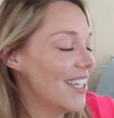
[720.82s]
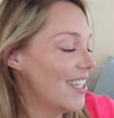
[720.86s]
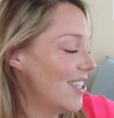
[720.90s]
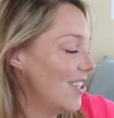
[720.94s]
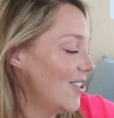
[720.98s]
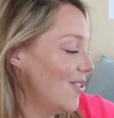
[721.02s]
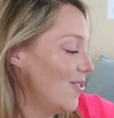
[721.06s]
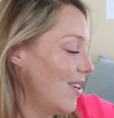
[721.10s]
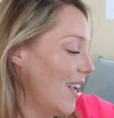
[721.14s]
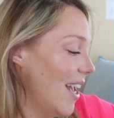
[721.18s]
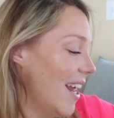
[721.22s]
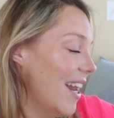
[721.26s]

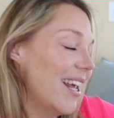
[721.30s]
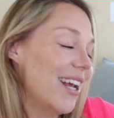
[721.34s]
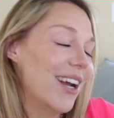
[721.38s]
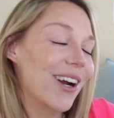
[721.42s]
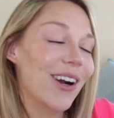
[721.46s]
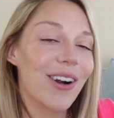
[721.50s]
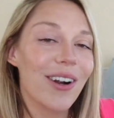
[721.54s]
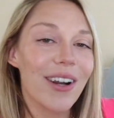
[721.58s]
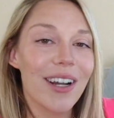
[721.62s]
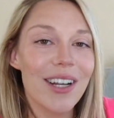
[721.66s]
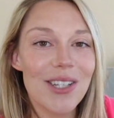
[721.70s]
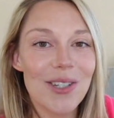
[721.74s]
to getting
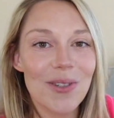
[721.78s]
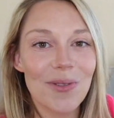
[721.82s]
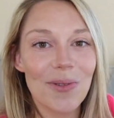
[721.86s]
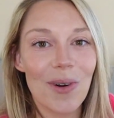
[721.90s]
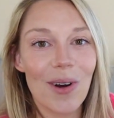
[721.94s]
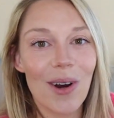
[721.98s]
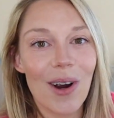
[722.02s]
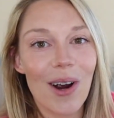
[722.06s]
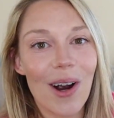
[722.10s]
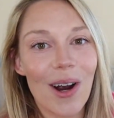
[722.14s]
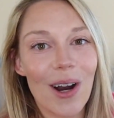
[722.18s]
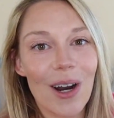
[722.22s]
her into
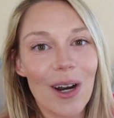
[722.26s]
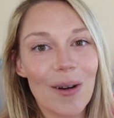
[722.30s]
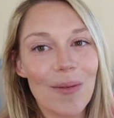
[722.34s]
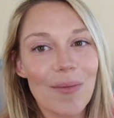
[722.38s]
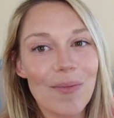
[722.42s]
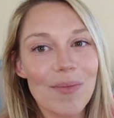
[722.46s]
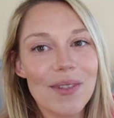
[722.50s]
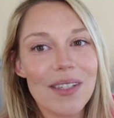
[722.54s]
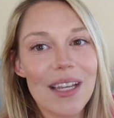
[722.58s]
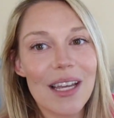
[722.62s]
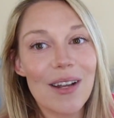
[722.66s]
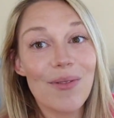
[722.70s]
our
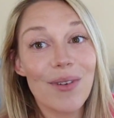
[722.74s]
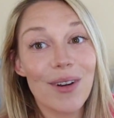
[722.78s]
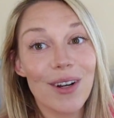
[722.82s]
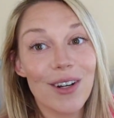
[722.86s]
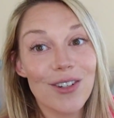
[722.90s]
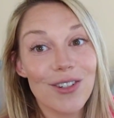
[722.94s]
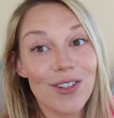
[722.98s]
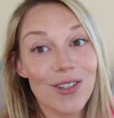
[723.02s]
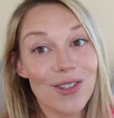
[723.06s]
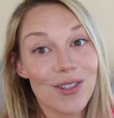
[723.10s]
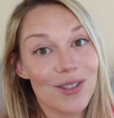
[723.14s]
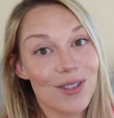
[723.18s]
arms, and we
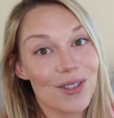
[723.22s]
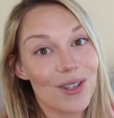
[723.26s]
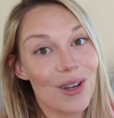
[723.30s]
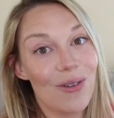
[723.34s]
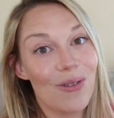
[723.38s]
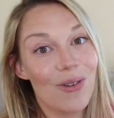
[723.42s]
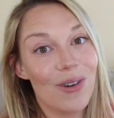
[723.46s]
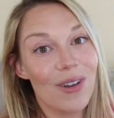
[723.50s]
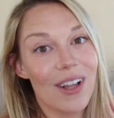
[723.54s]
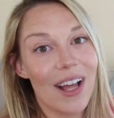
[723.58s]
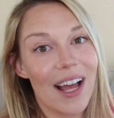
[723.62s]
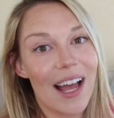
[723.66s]
are just
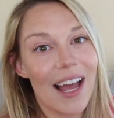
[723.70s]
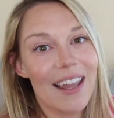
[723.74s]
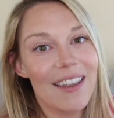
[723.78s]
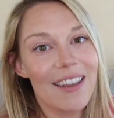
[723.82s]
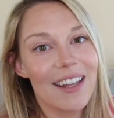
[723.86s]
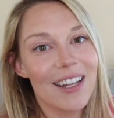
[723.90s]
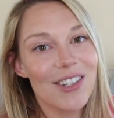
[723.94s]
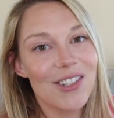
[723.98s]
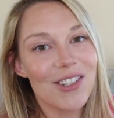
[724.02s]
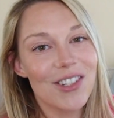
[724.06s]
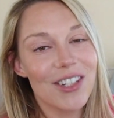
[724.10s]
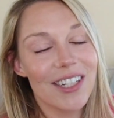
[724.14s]
so glad
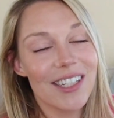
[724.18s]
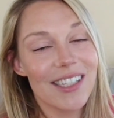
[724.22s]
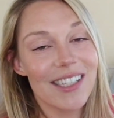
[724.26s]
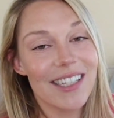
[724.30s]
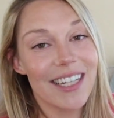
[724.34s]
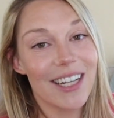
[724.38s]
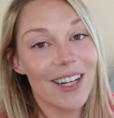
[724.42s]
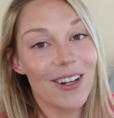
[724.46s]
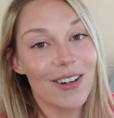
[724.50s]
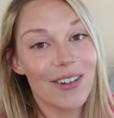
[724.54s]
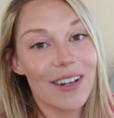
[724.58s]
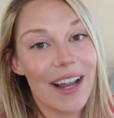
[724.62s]
that she is
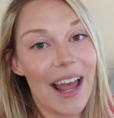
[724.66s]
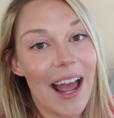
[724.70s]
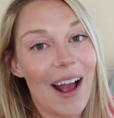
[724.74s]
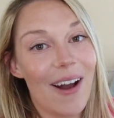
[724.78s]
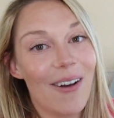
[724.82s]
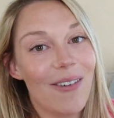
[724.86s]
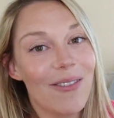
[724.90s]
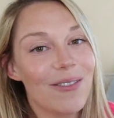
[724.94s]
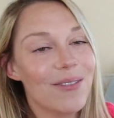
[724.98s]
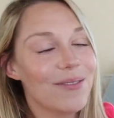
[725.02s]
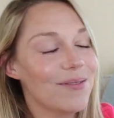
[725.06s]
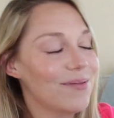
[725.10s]
here now.